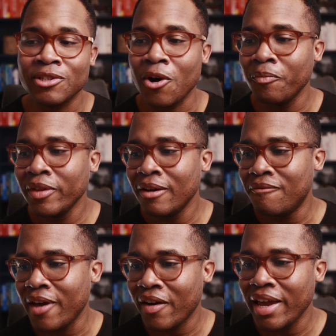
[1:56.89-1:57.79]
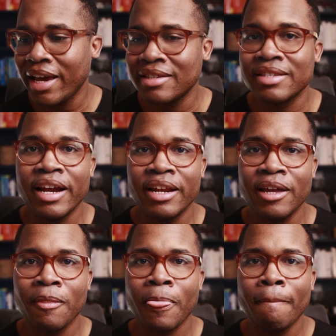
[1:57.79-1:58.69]
So very
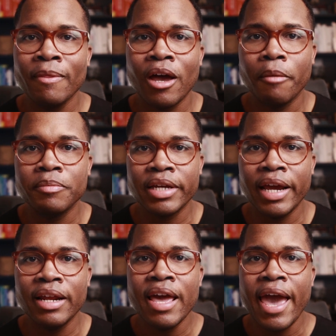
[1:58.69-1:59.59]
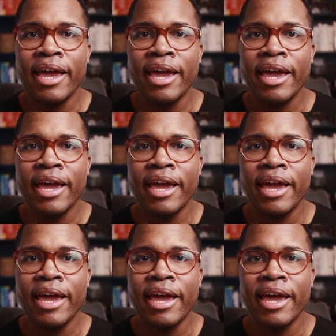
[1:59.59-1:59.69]
exciting update.